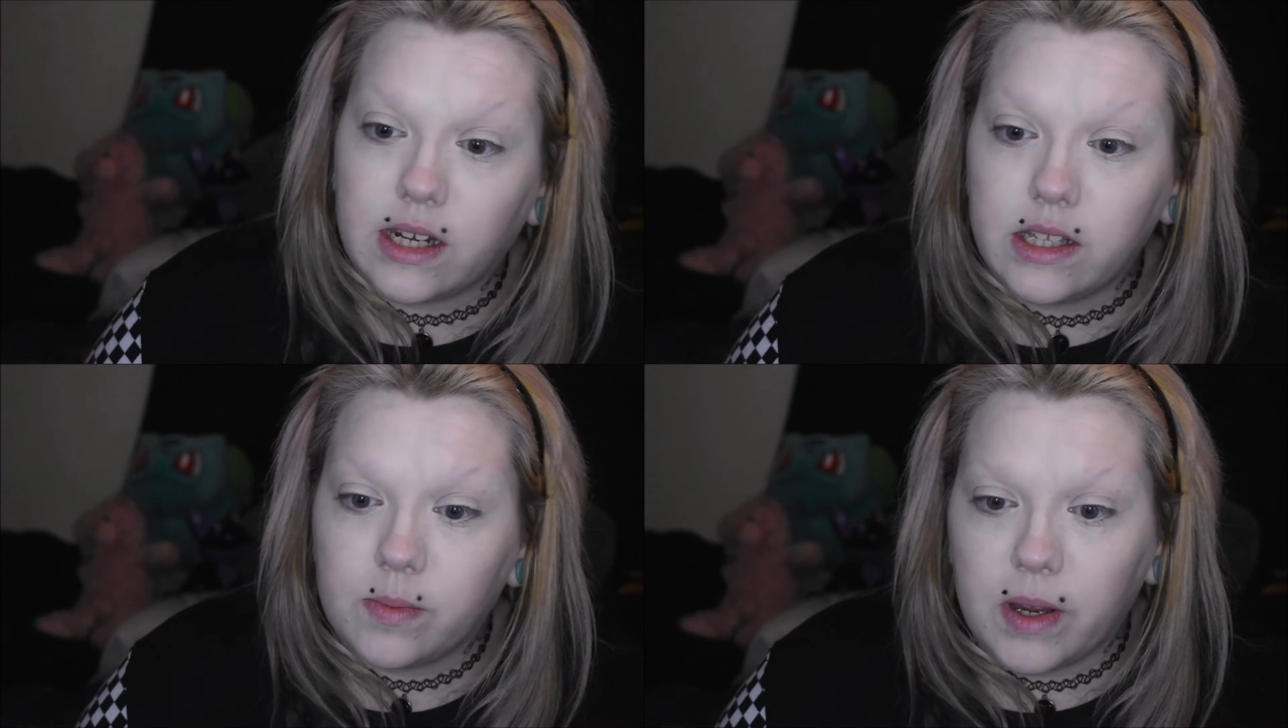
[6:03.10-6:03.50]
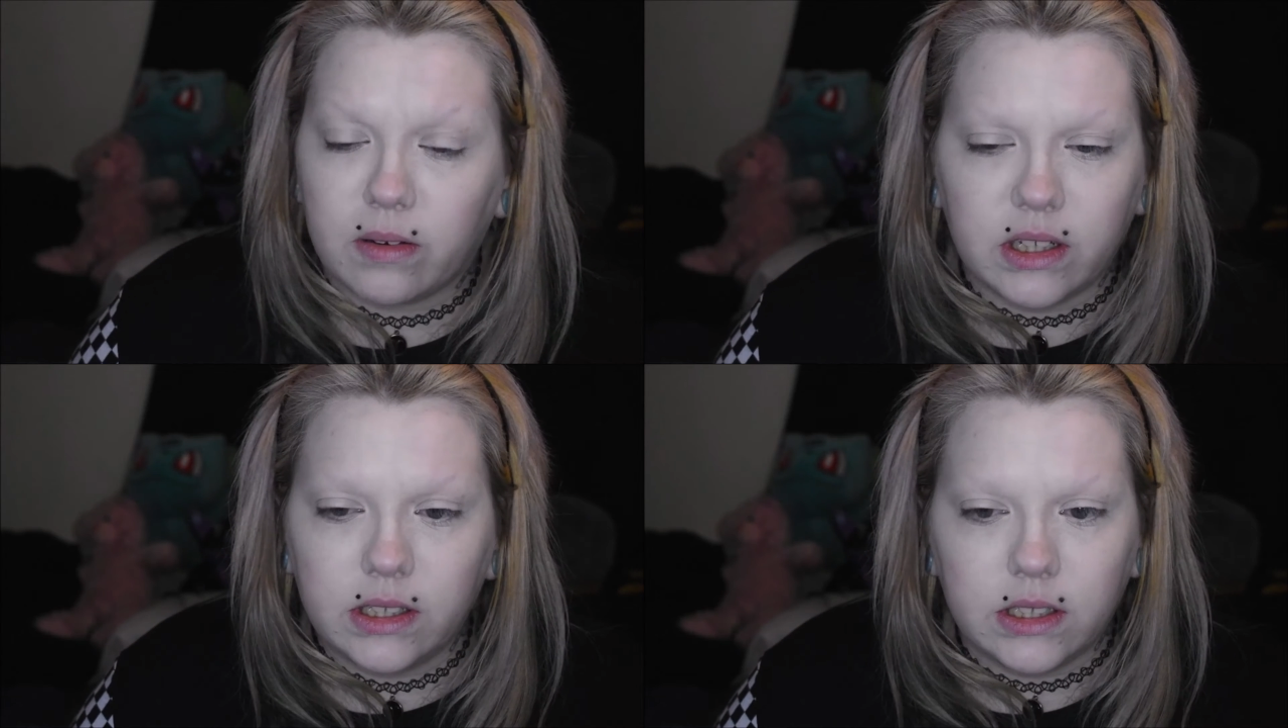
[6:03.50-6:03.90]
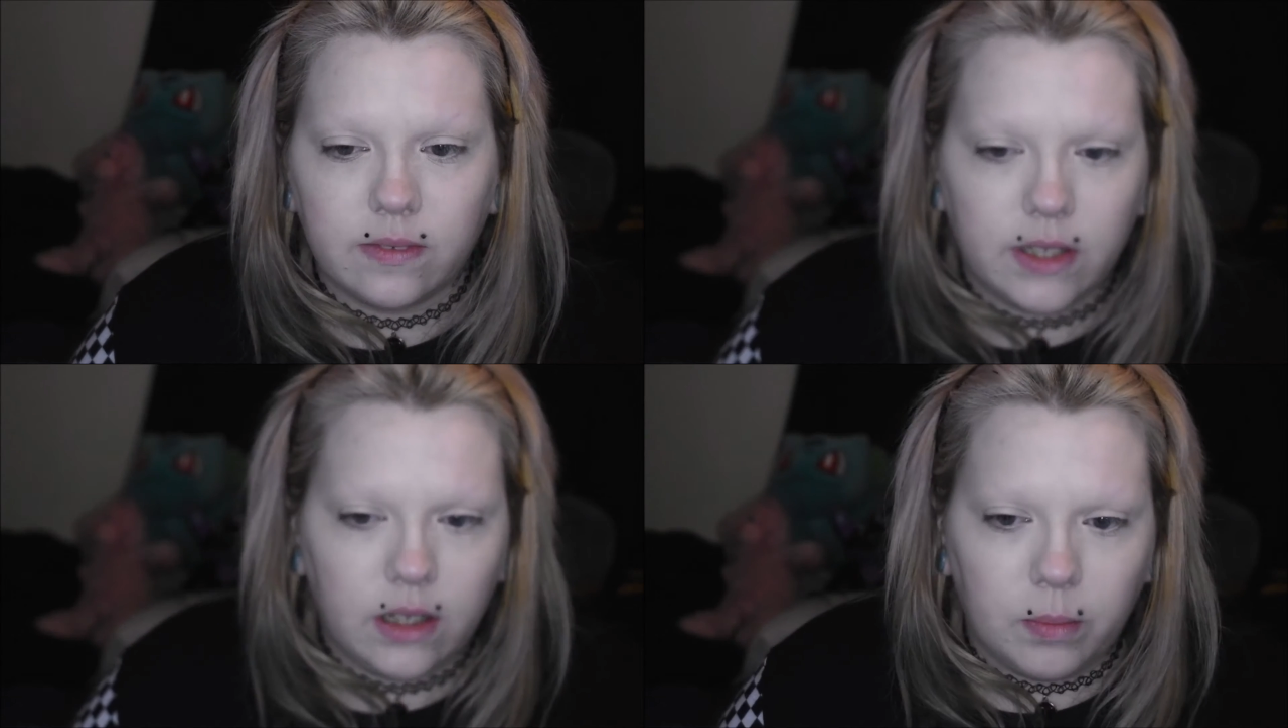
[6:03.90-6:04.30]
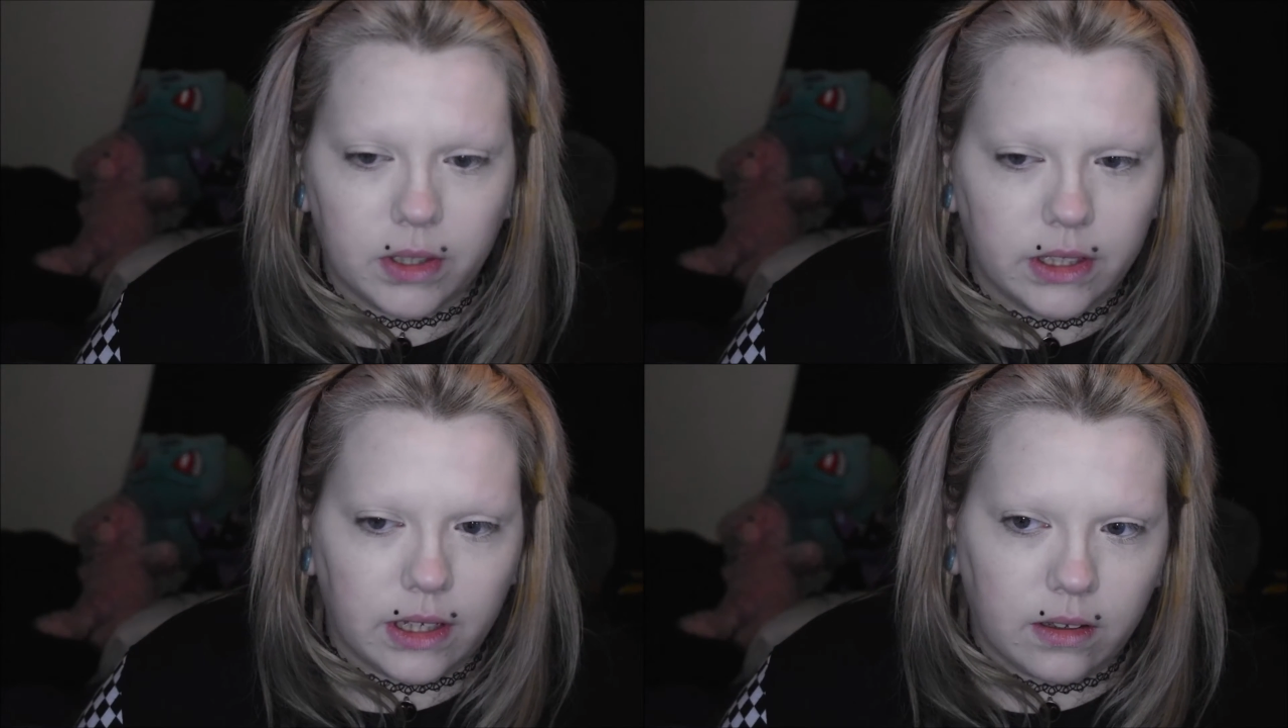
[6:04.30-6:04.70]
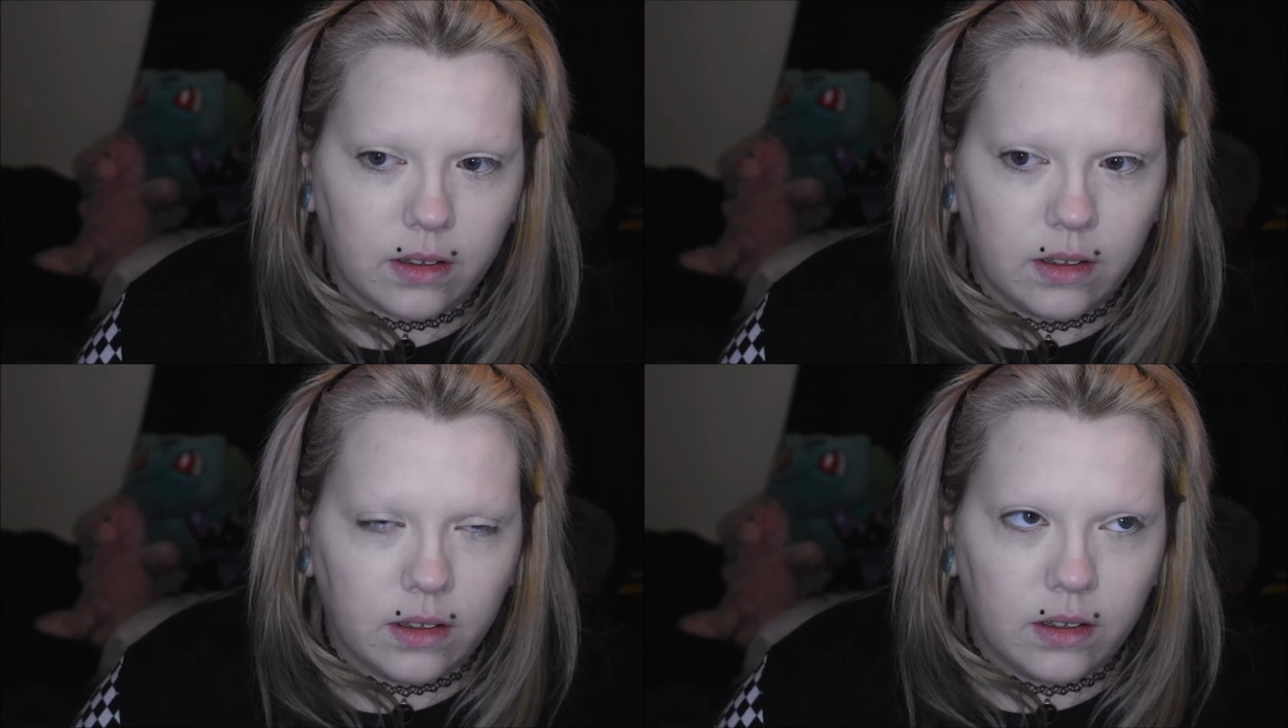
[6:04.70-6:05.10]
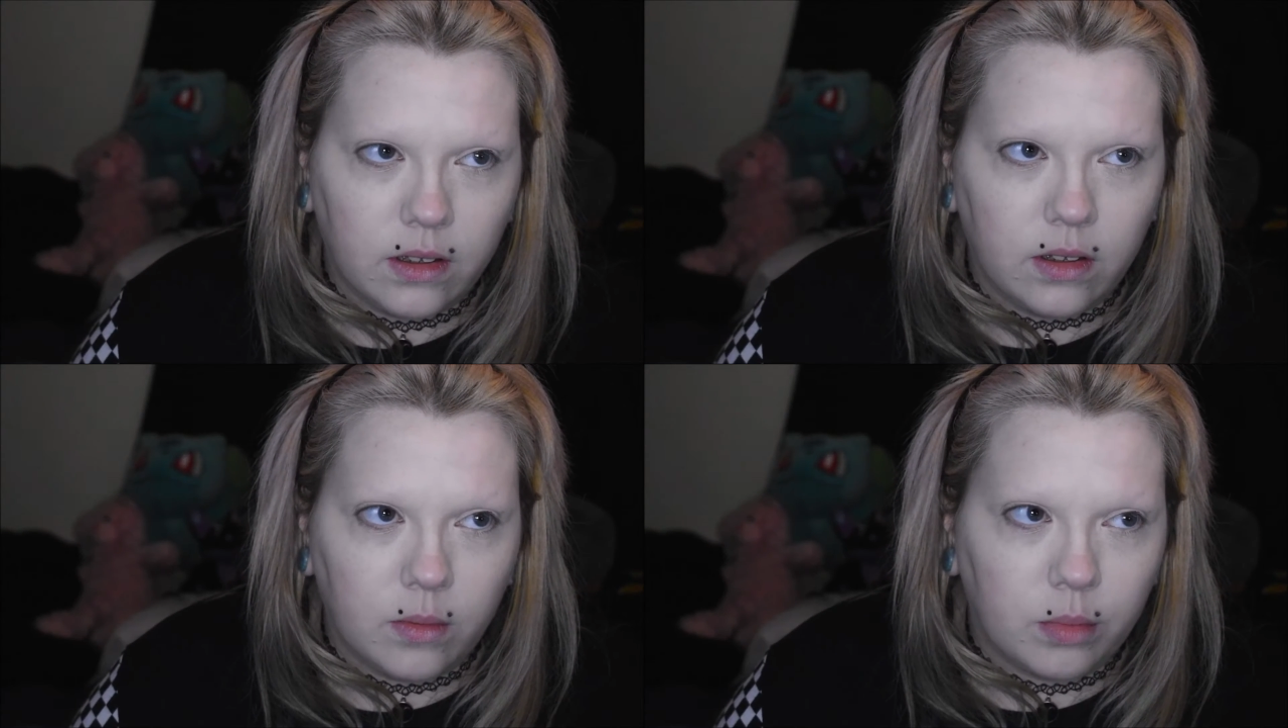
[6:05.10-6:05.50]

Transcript: to test out the setting spray relatively, but like